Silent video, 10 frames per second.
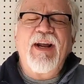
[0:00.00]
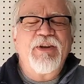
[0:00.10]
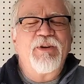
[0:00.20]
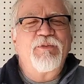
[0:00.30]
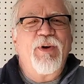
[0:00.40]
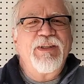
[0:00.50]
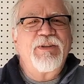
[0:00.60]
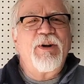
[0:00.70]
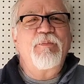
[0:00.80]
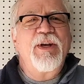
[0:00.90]
I couldn't wait to
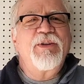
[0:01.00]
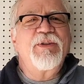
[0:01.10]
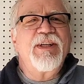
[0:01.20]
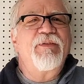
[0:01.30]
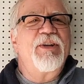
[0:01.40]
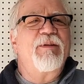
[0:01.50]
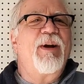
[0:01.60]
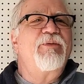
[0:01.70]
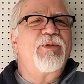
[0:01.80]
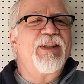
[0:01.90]
show pictures of it to
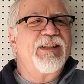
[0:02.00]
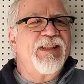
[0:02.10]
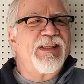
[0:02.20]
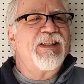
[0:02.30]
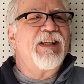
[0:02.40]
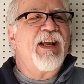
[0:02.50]
my friends.